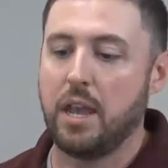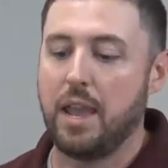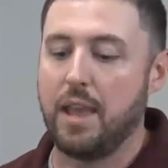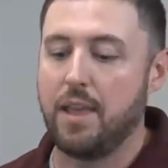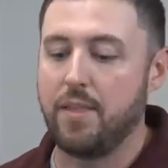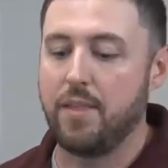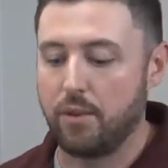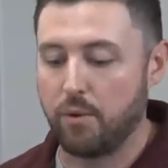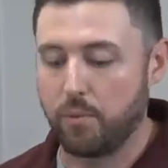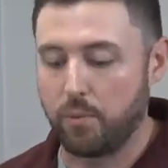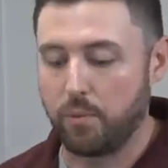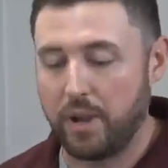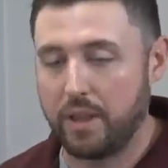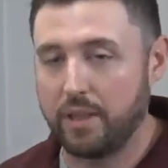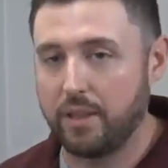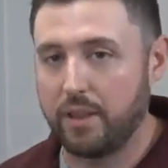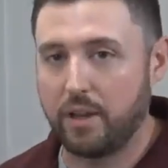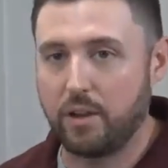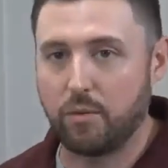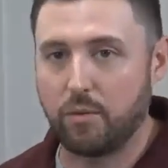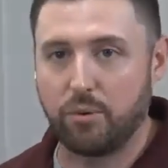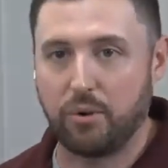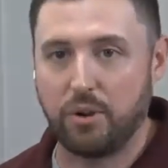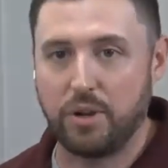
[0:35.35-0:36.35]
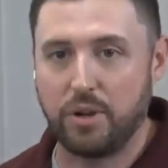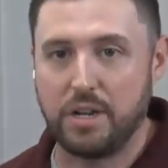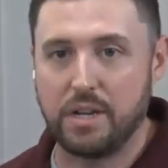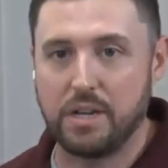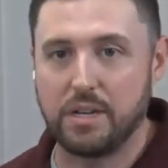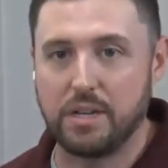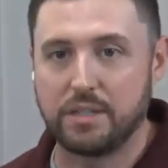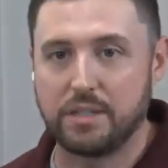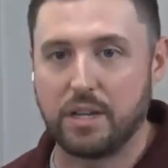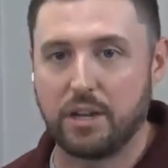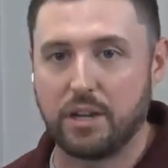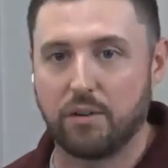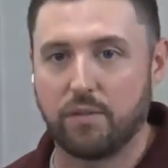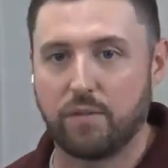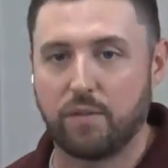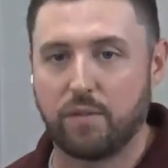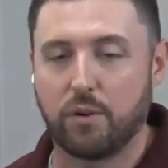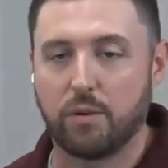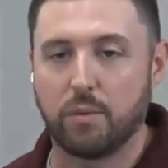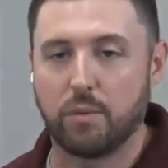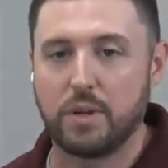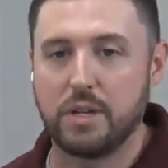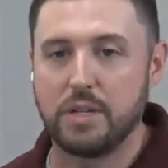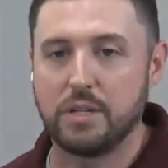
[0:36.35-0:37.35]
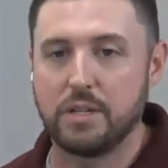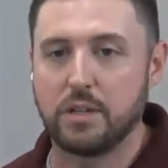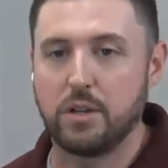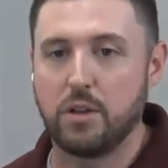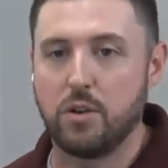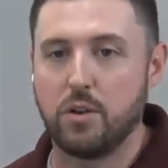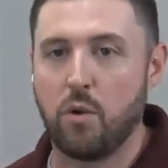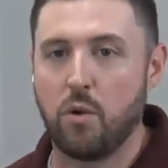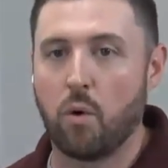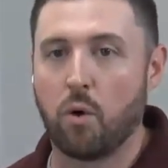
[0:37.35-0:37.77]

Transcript: And the red letter printing is there for a reason.